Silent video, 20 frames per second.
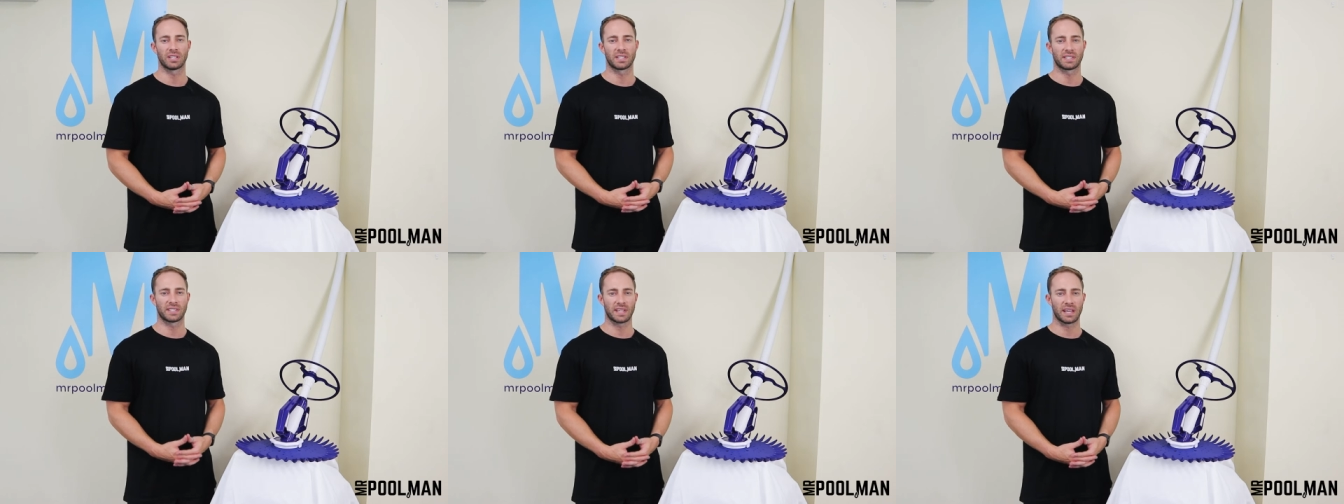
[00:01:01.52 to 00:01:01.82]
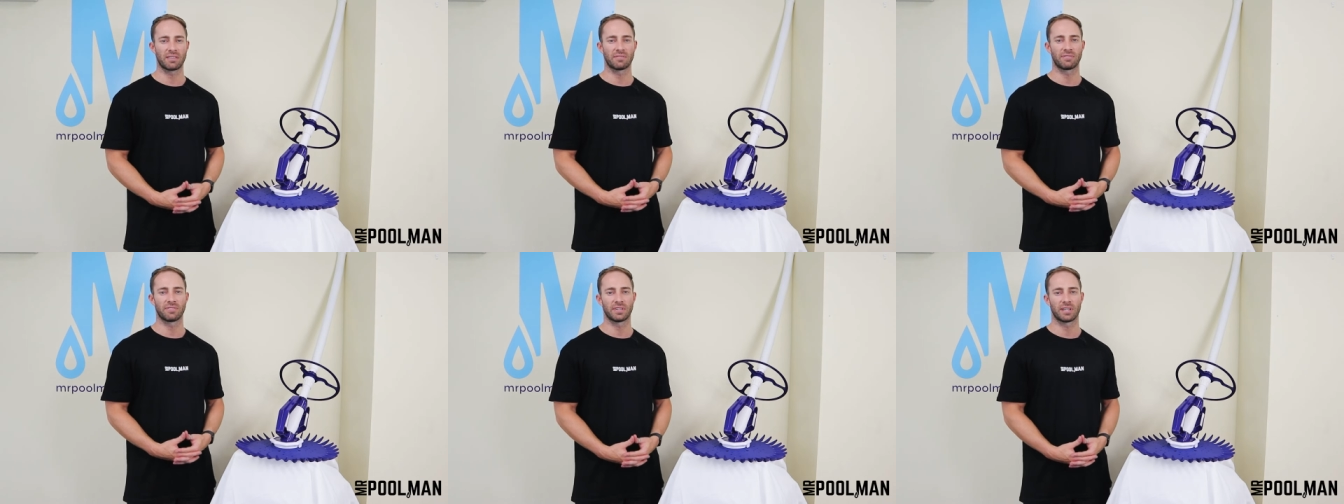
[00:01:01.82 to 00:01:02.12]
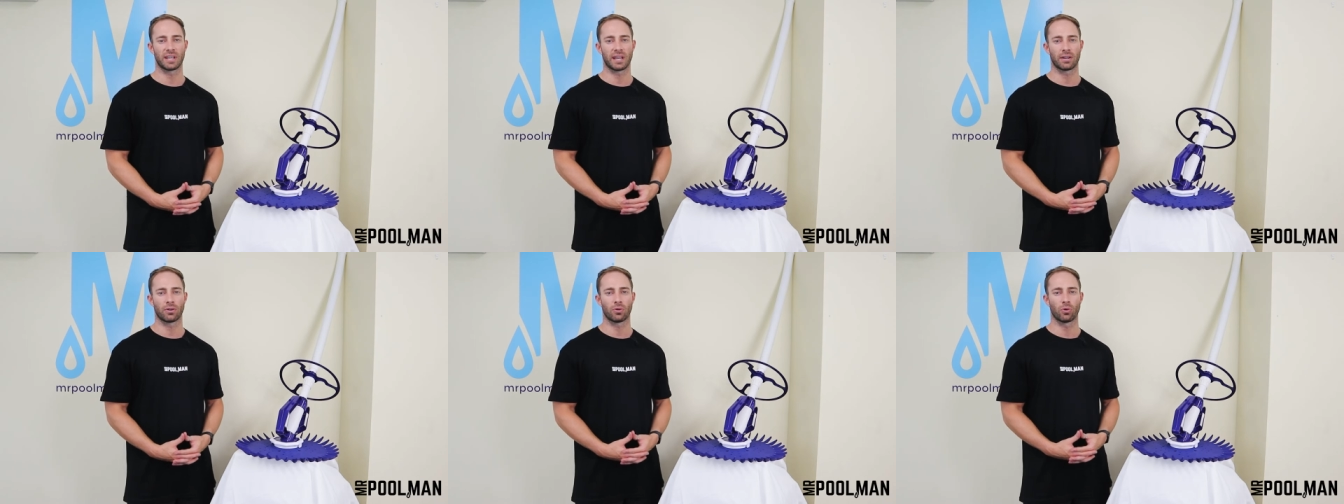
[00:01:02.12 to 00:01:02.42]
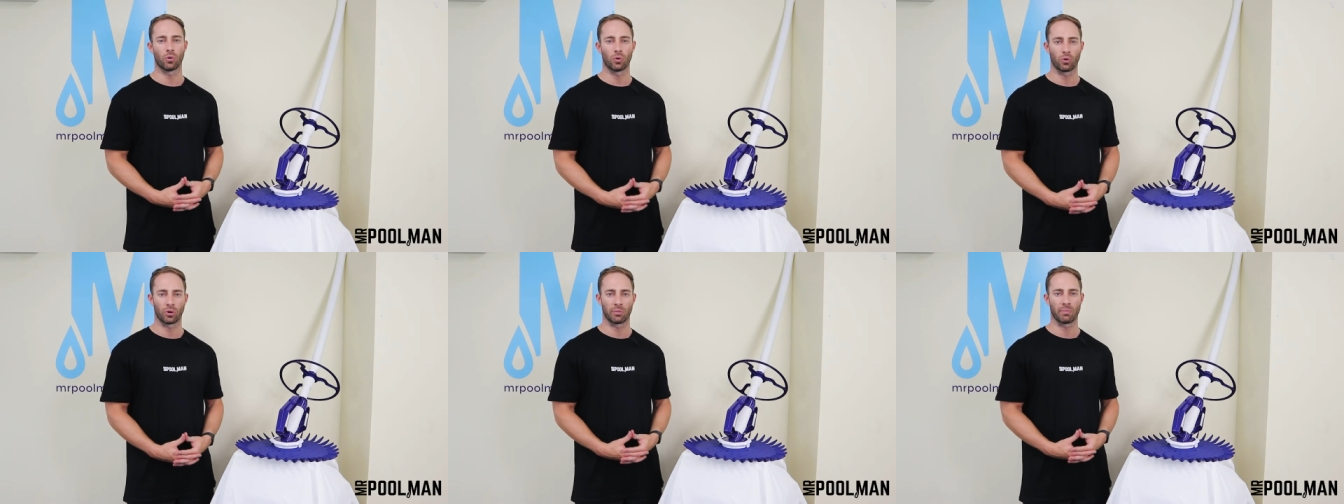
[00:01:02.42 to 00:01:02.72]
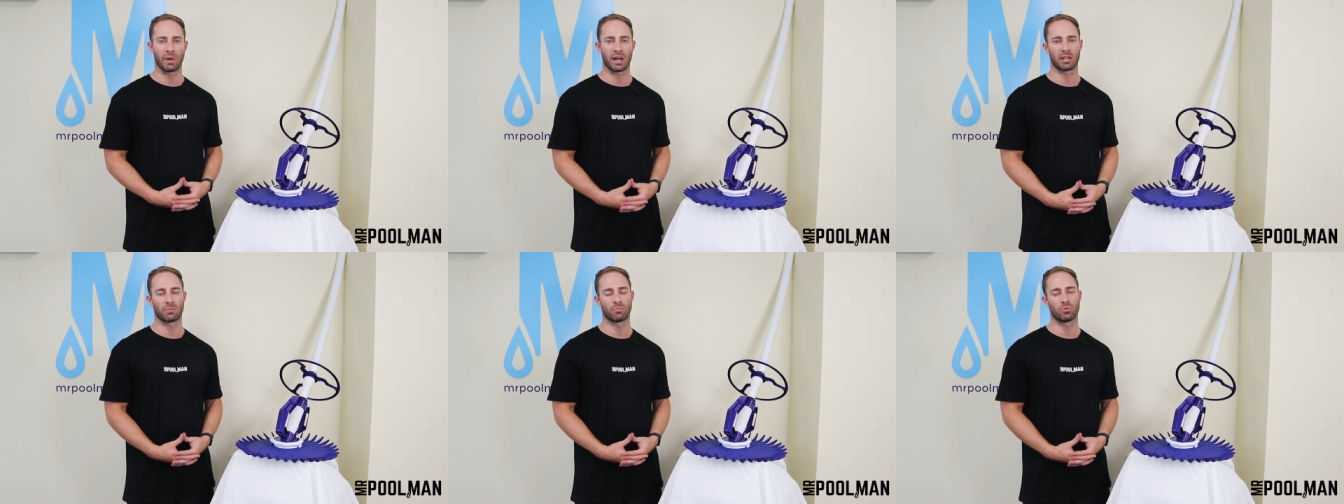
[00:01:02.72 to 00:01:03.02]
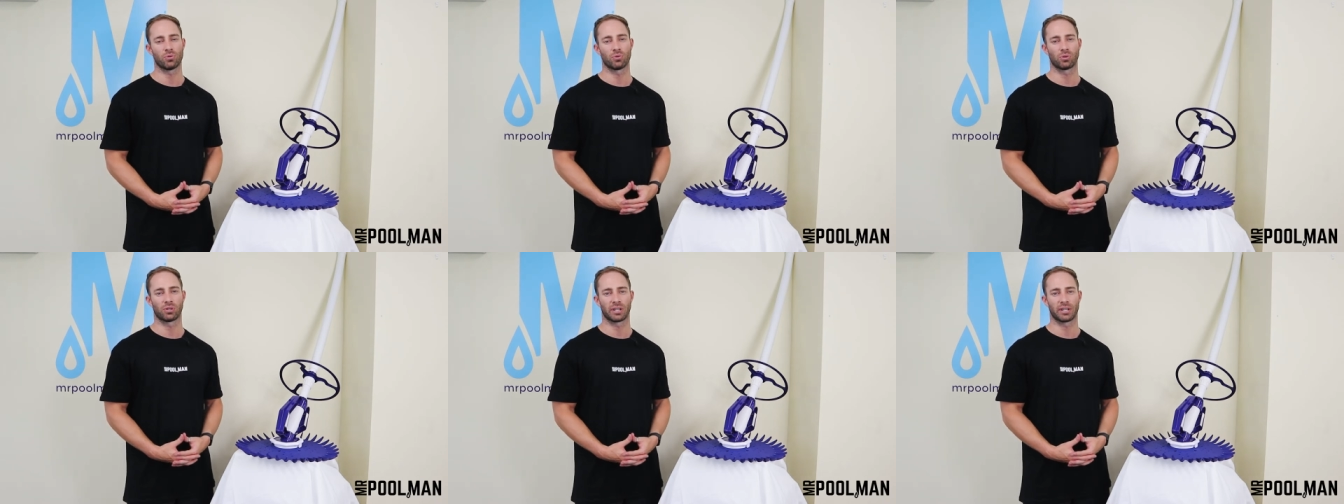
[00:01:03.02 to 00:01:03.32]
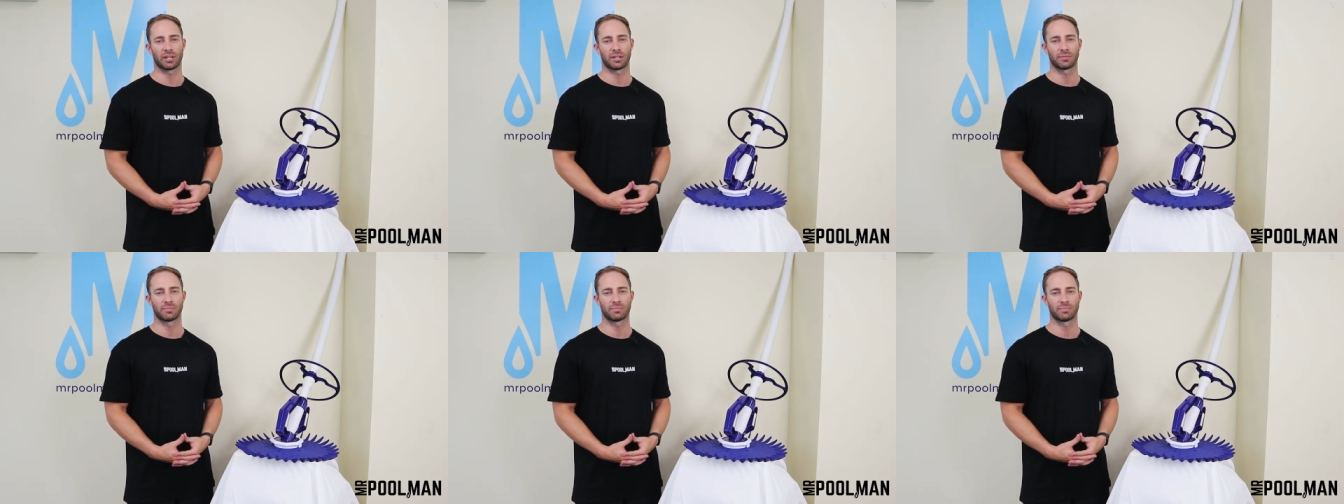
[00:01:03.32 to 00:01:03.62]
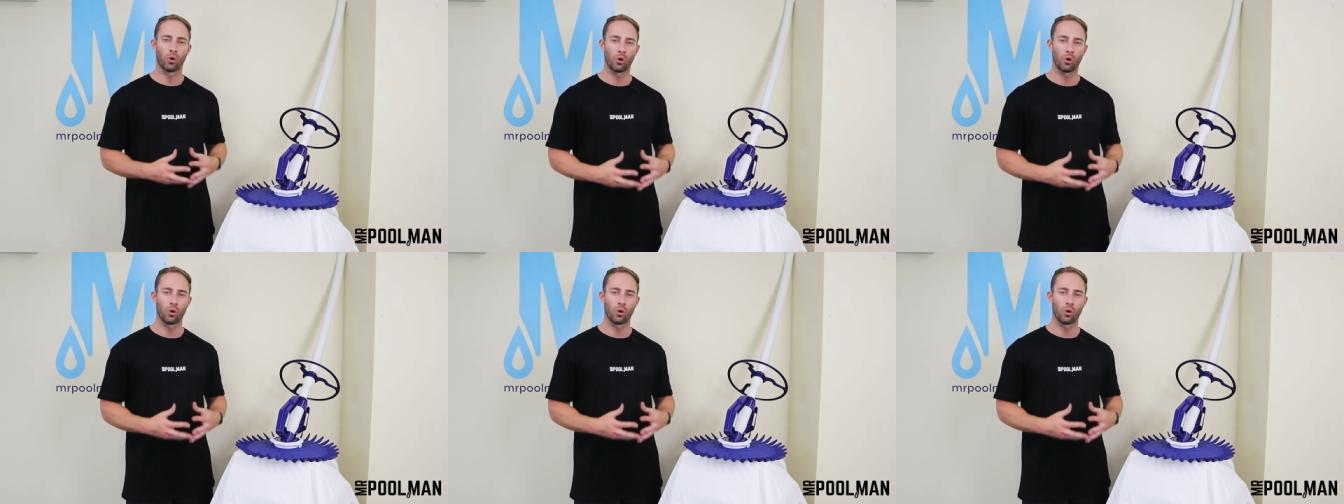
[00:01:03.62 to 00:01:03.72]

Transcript: a set and forget automatic pool cleaner.